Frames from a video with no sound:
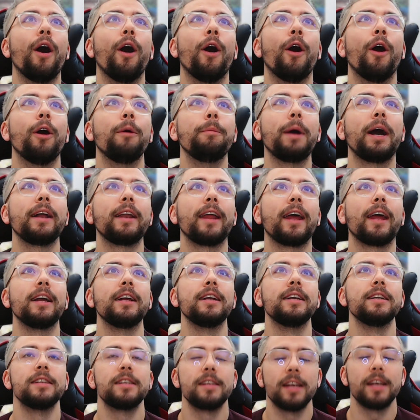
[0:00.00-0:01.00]
Oh my
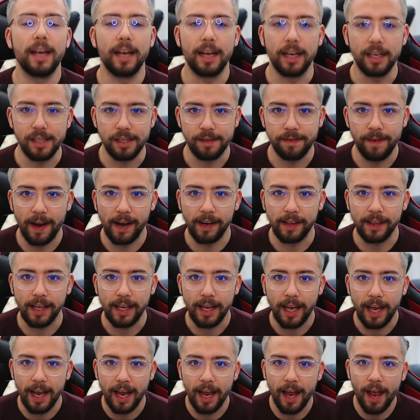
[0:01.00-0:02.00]
days, it is
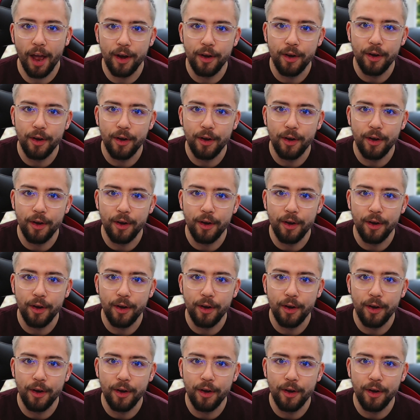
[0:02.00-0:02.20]
finally here,